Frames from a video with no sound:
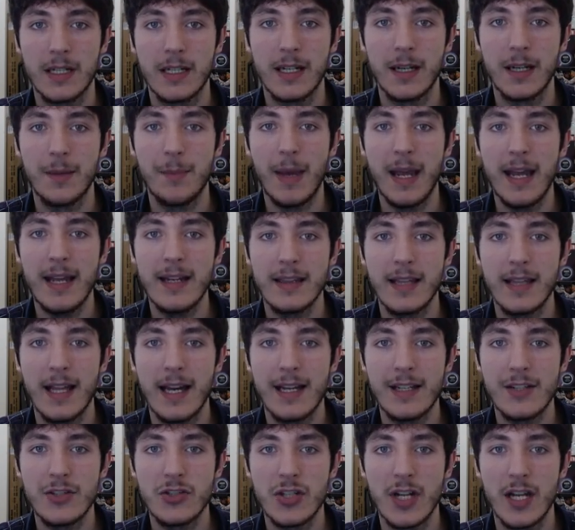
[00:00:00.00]
command
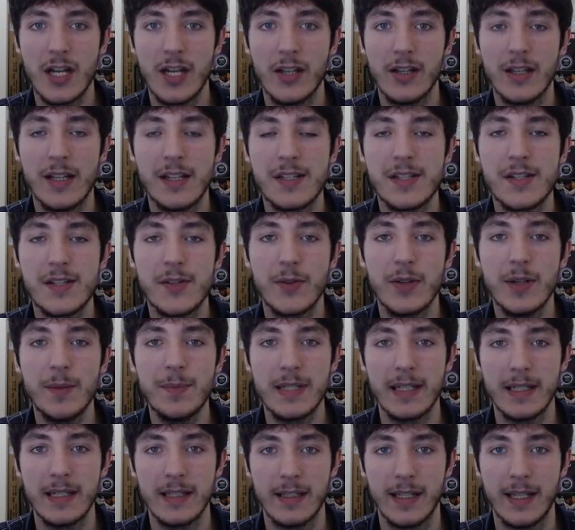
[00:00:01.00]
line shell and
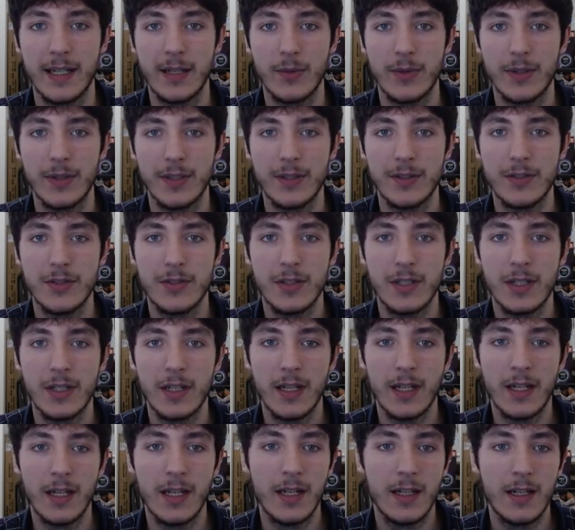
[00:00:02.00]
scripting language.
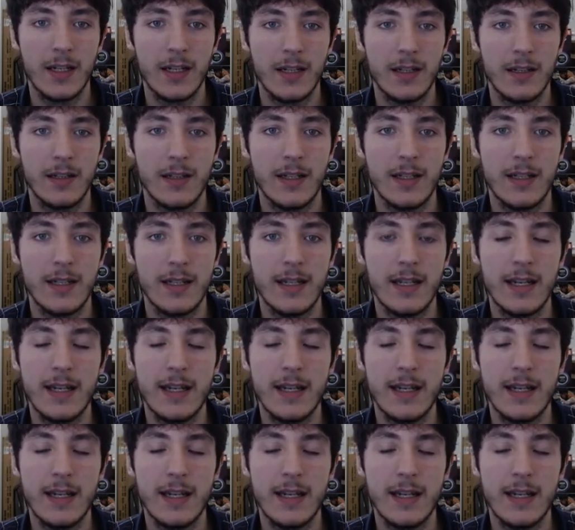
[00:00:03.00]
It